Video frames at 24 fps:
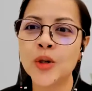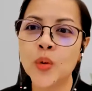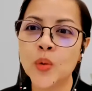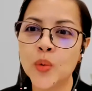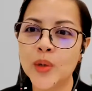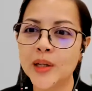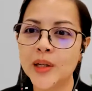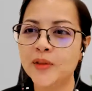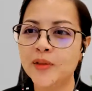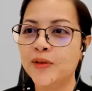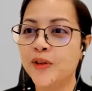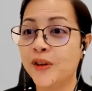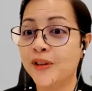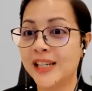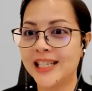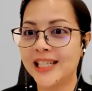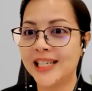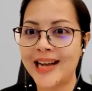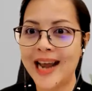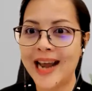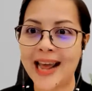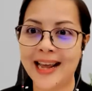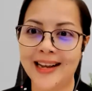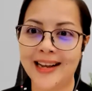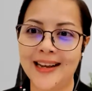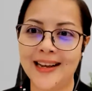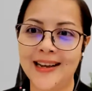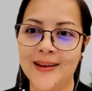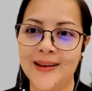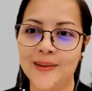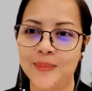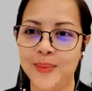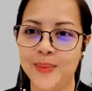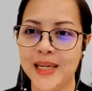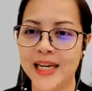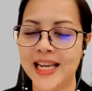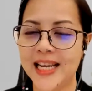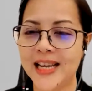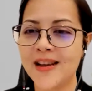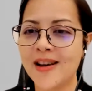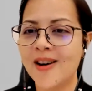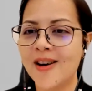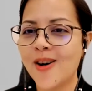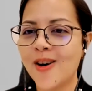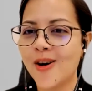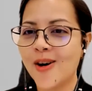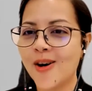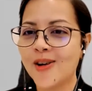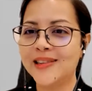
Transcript: work for a tech company or a